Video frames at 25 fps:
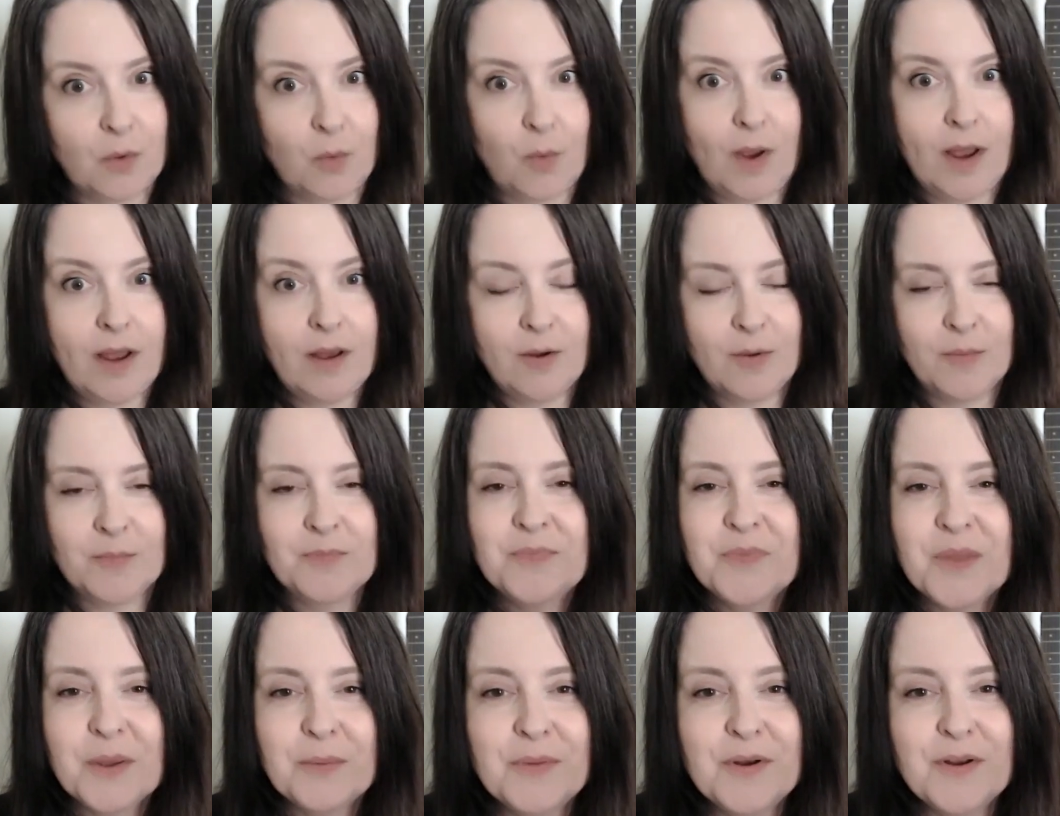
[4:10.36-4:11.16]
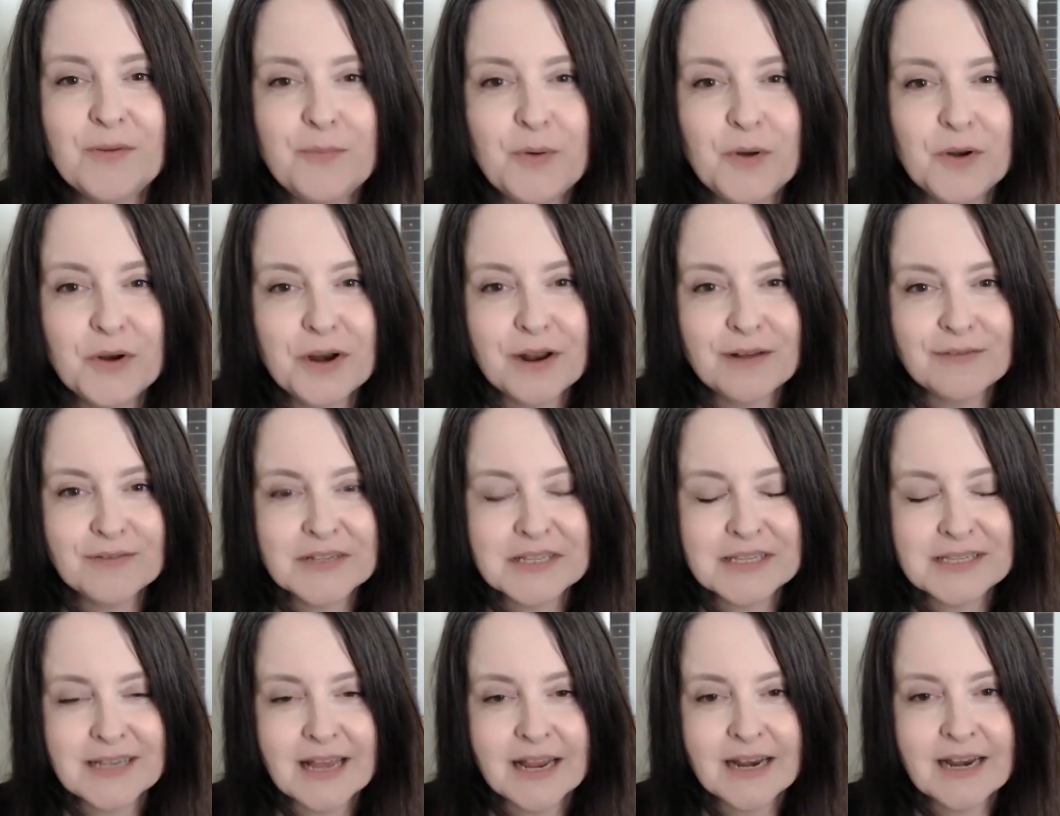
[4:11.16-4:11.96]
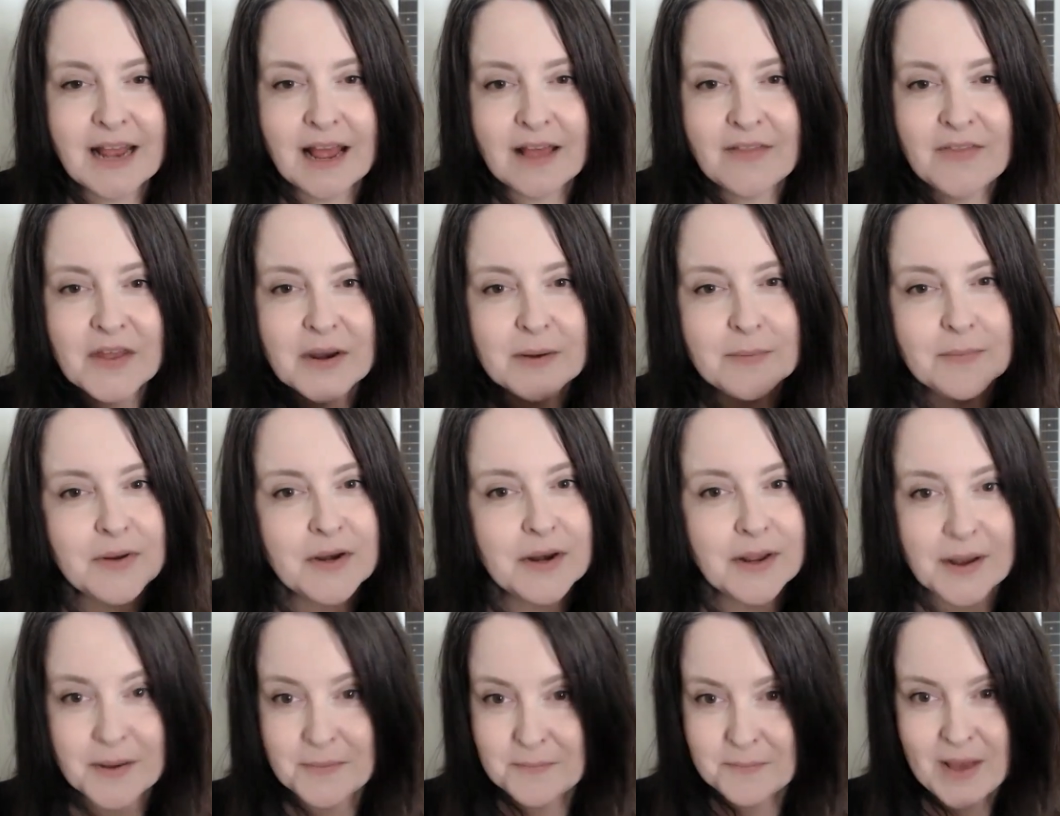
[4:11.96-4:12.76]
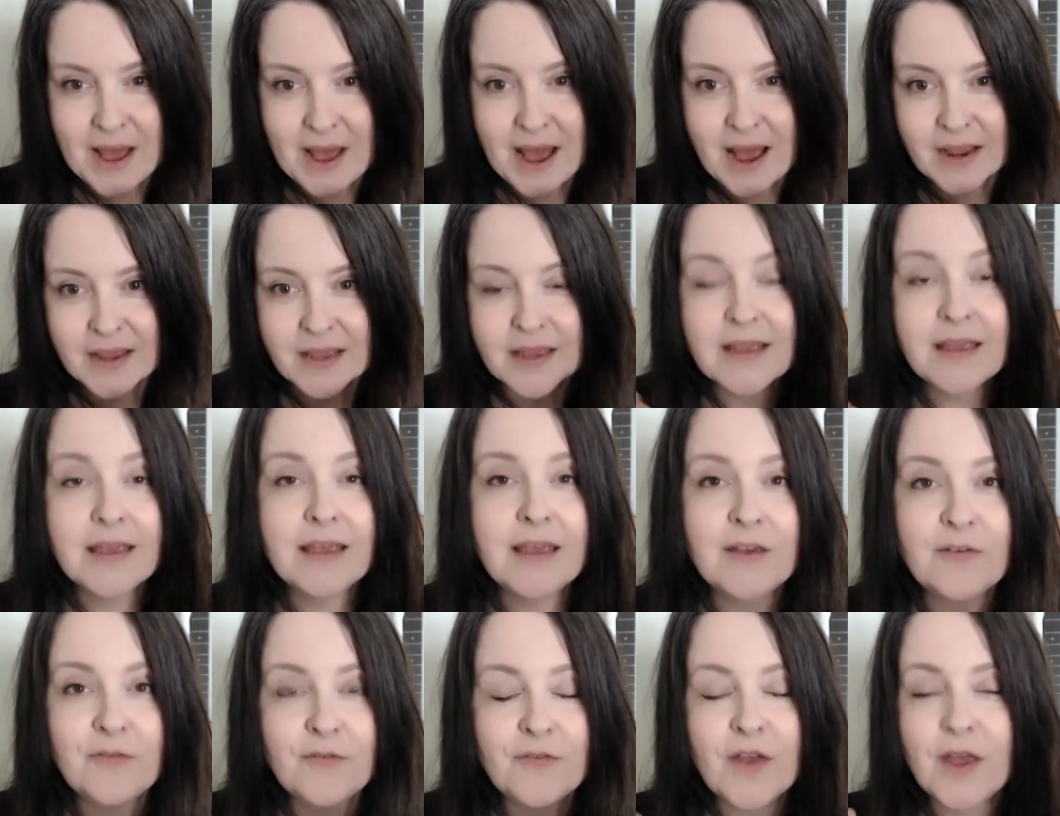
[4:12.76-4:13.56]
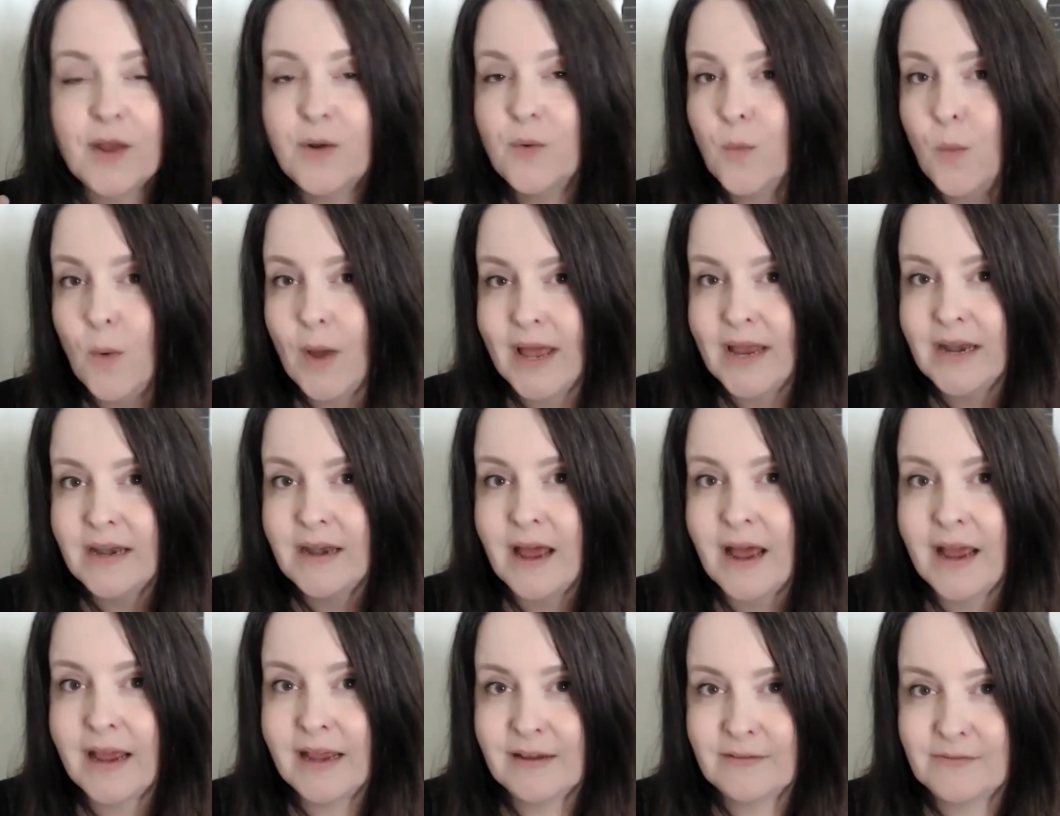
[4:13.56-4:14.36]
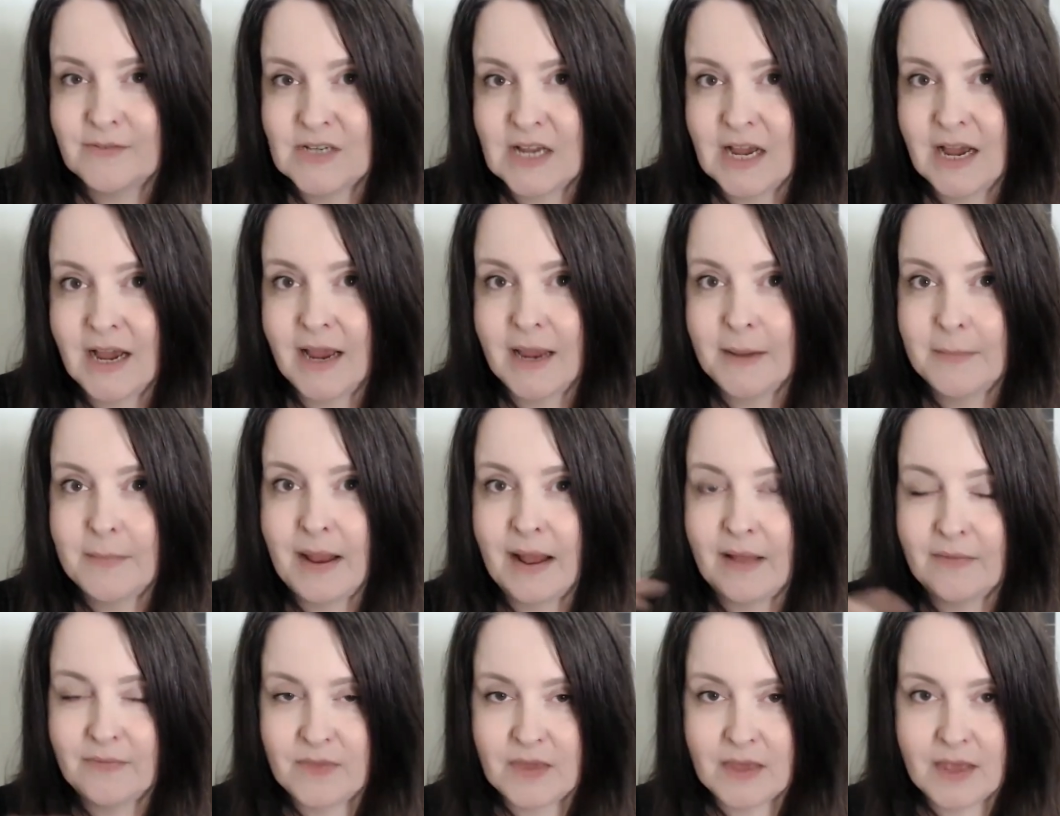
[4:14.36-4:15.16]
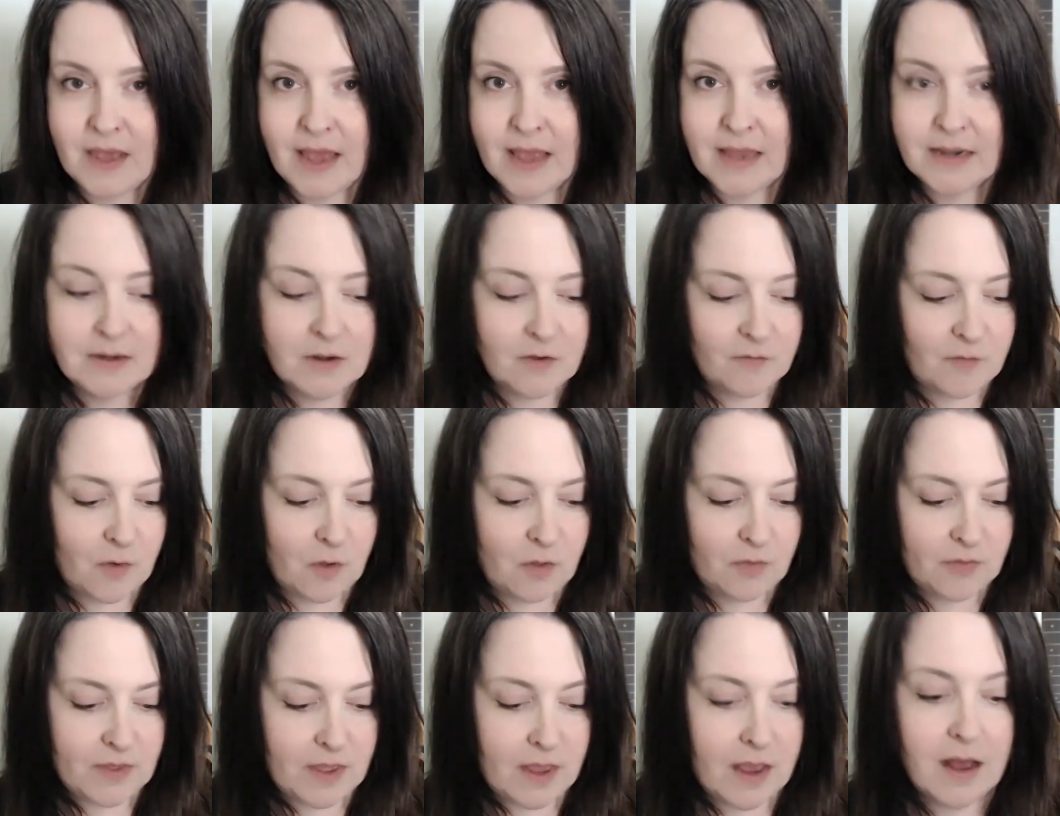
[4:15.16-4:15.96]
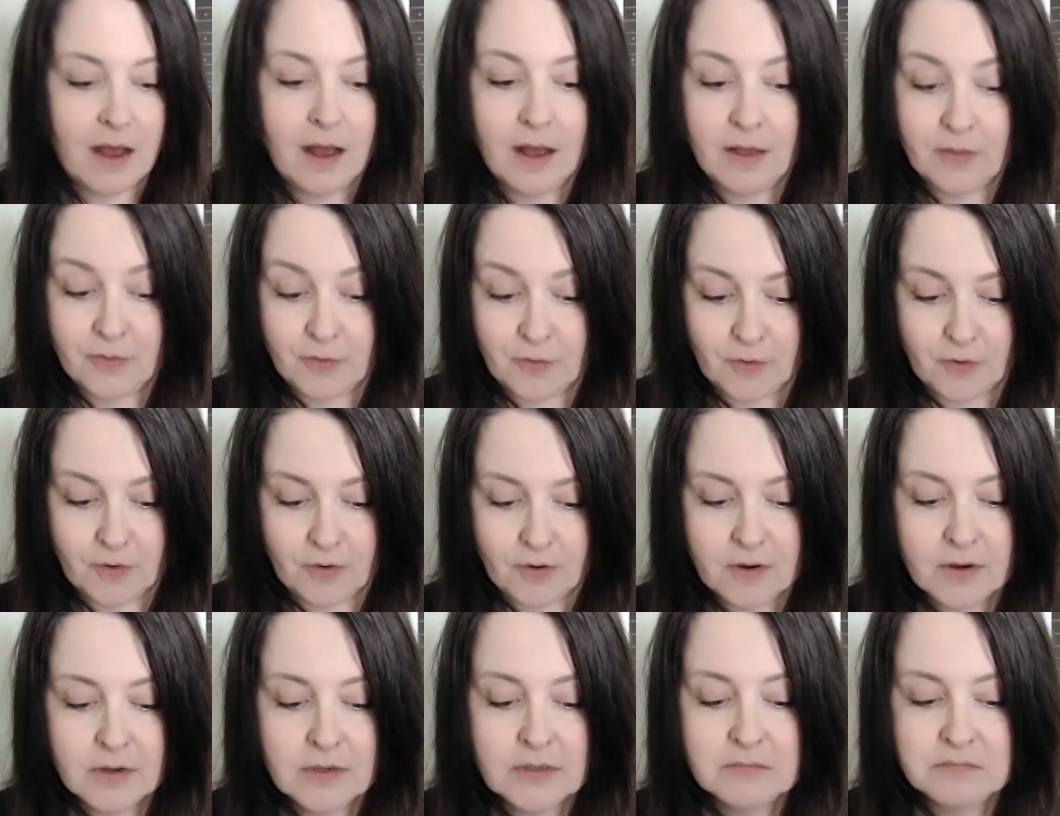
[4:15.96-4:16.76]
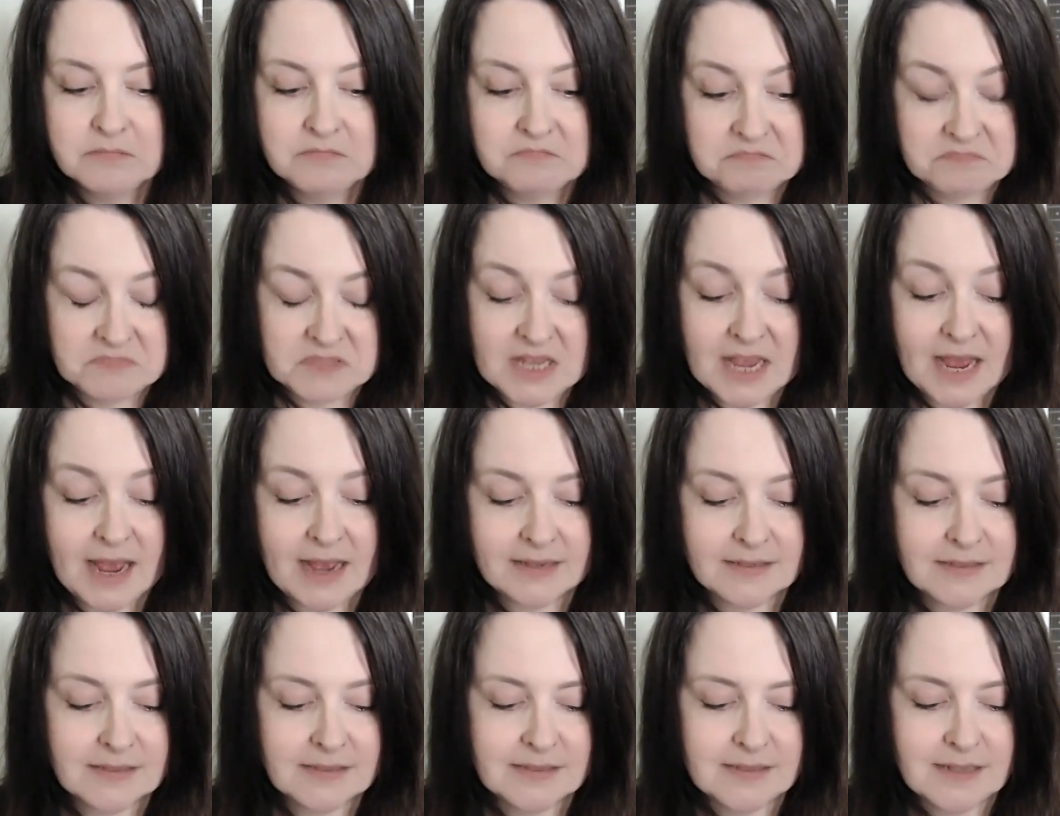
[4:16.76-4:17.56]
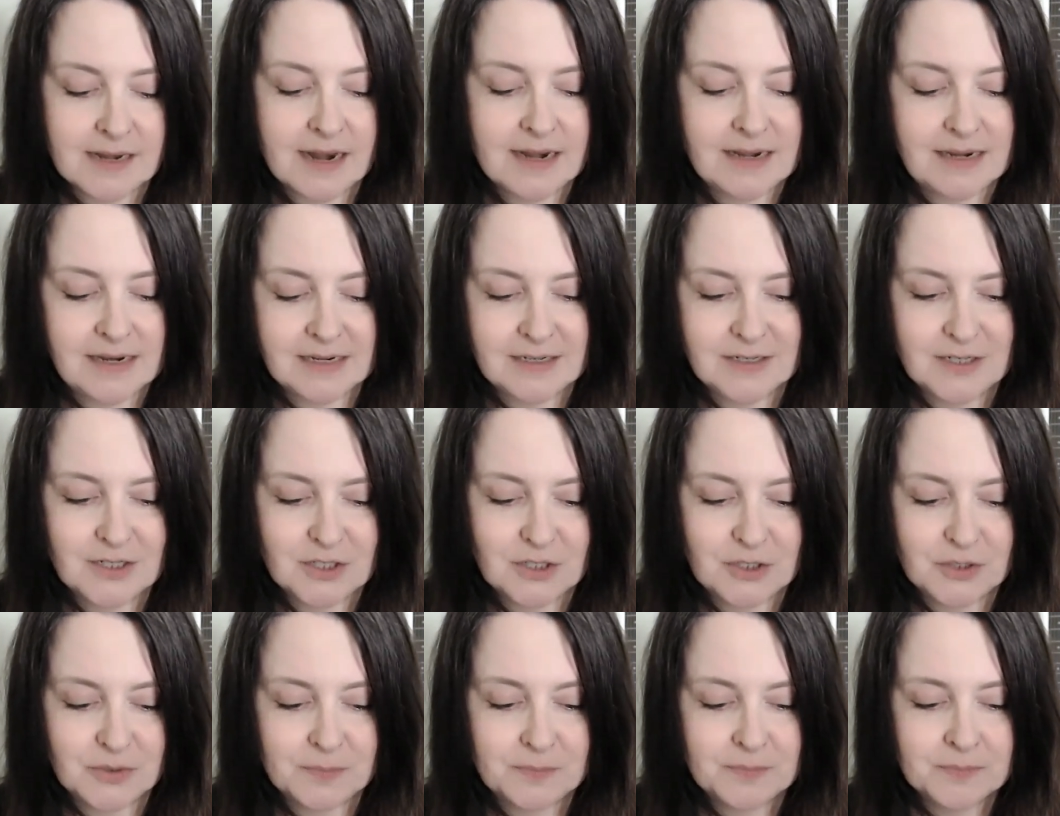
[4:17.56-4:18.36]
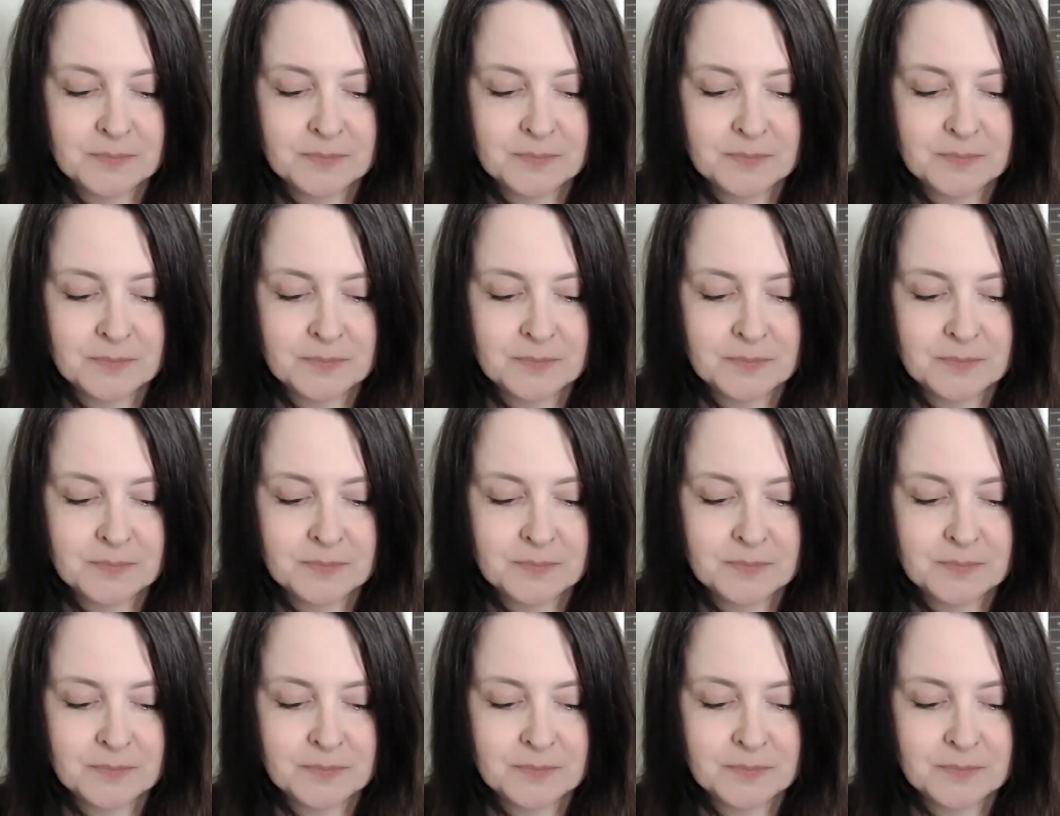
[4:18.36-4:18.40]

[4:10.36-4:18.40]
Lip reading: Wow. I'm going to put it off to the side and then I'm going to come back if and when I have time at the end of all the other tasks that I need to do.